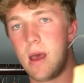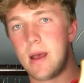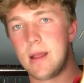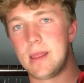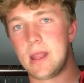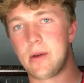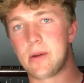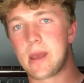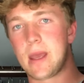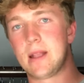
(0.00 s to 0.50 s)

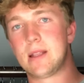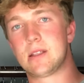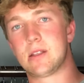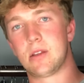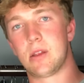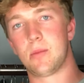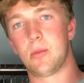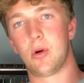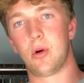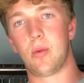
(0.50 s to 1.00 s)
Now we get into
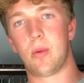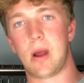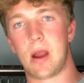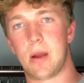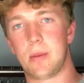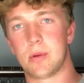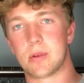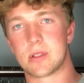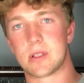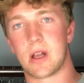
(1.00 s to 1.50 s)
the more
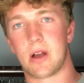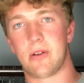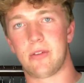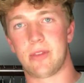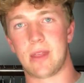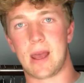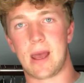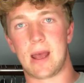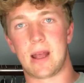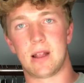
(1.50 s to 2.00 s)
wearable stuff
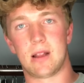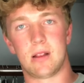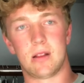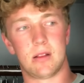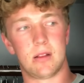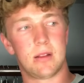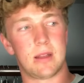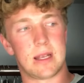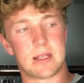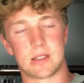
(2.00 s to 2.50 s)
that
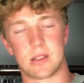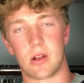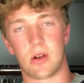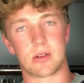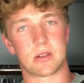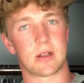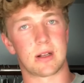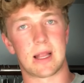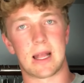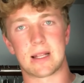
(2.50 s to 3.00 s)
there's
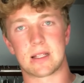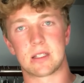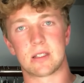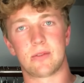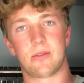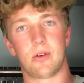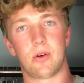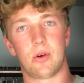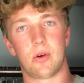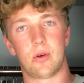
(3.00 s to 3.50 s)
lots of collectors
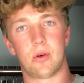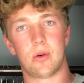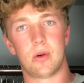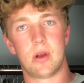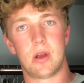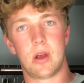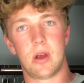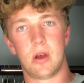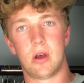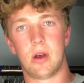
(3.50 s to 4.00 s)
for
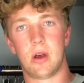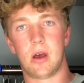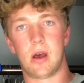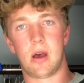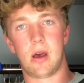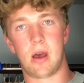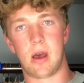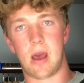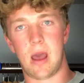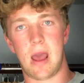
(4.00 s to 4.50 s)

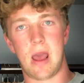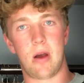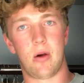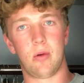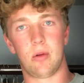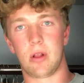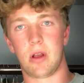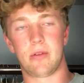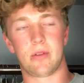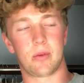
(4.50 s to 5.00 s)

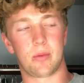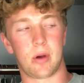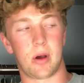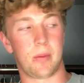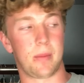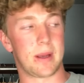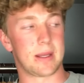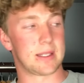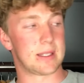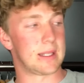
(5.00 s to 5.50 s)
all over the
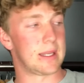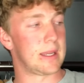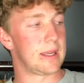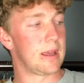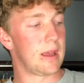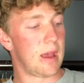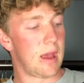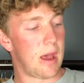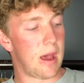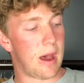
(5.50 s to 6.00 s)
world basically.
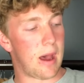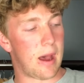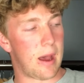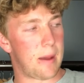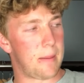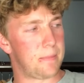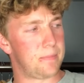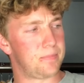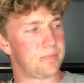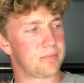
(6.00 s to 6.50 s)

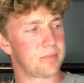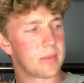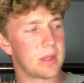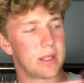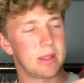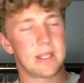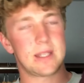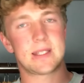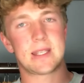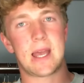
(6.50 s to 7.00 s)

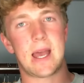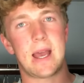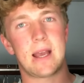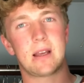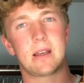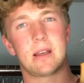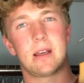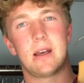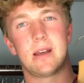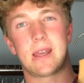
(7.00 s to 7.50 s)
This
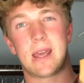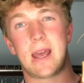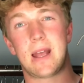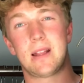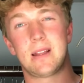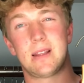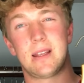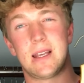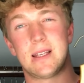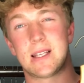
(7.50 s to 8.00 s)
tag
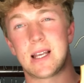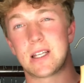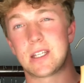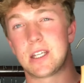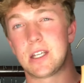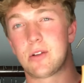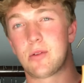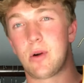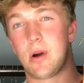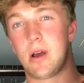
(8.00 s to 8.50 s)
again is
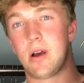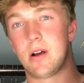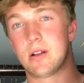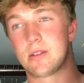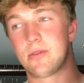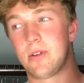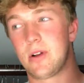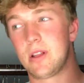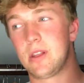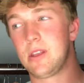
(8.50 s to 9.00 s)
actually quite hard
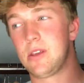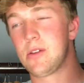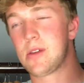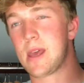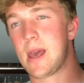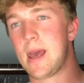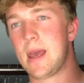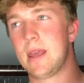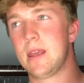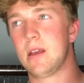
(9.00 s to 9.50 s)
to find in the
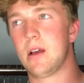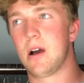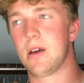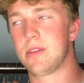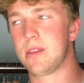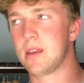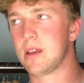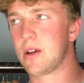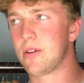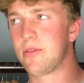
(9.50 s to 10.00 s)
UK. I
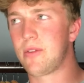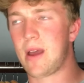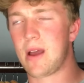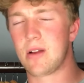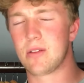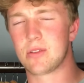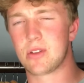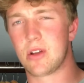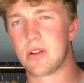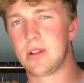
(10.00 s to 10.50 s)
think I
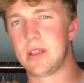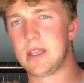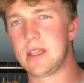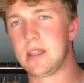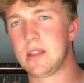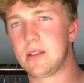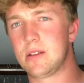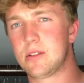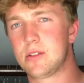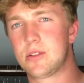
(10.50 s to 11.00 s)
found
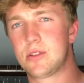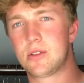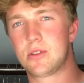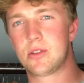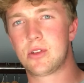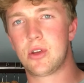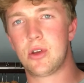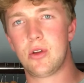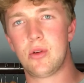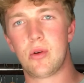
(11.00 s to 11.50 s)
only
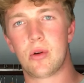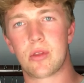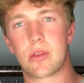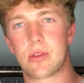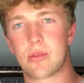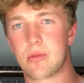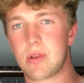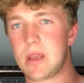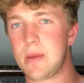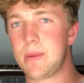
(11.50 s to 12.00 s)
2 or
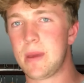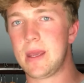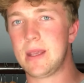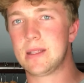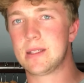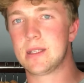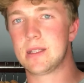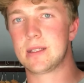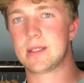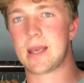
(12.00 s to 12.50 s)
3
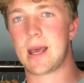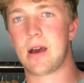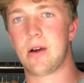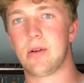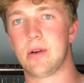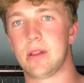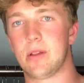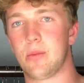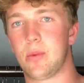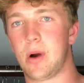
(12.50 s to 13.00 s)
pieces
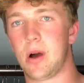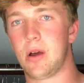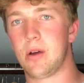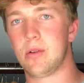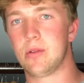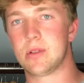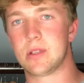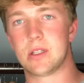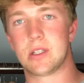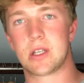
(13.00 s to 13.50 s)
out in the
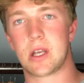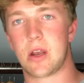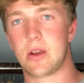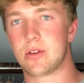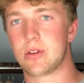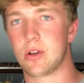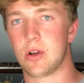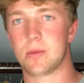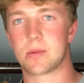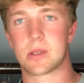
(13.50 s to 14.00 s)
wild in charity
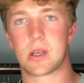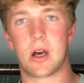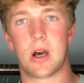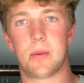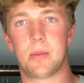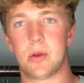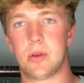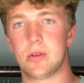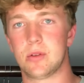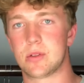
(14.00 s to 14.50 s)
shops, car
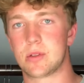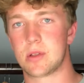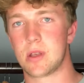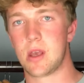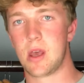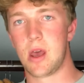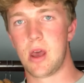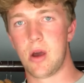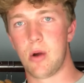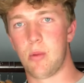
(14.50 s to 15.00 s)
boots,
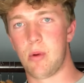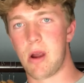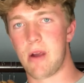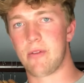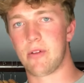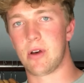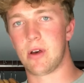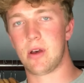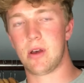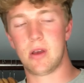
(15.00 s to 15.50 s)

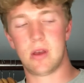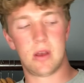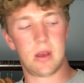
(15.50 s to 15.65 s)
wherever.